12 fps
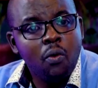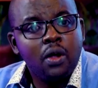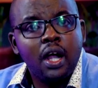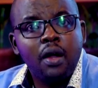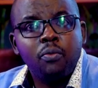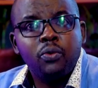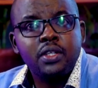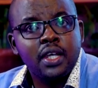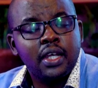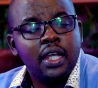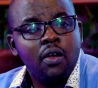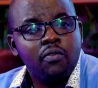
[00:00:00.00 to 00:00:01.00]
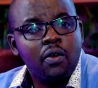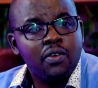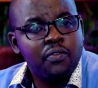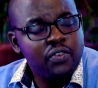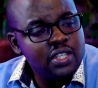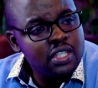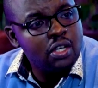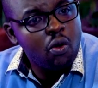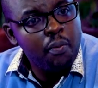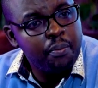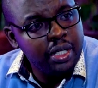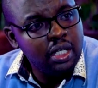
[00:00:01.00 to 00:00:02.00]
come we take care of our physical
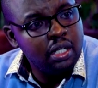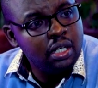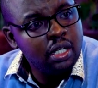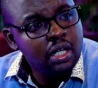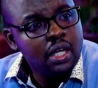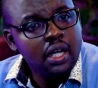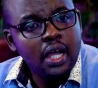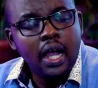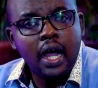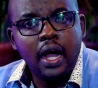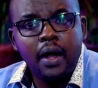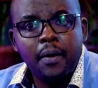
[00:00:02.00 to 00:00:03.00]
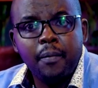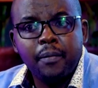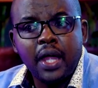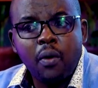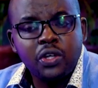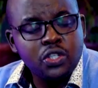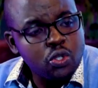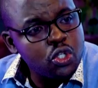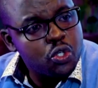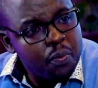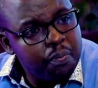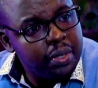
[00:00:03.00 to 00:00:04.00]
being, our
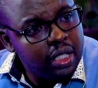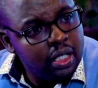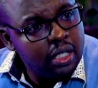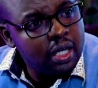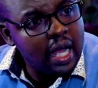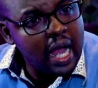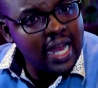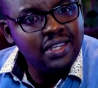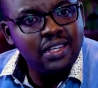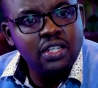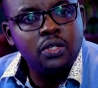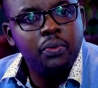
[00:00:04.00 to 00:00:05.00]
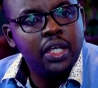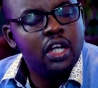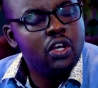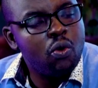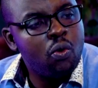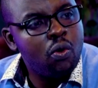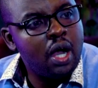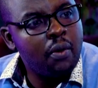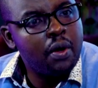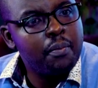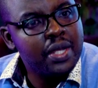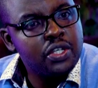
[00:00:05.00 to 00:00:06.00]
social being, and yet we ignore our
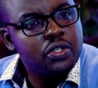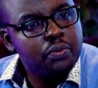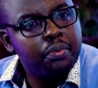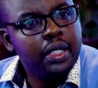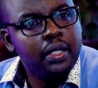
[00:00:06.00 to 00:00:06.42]
mental being?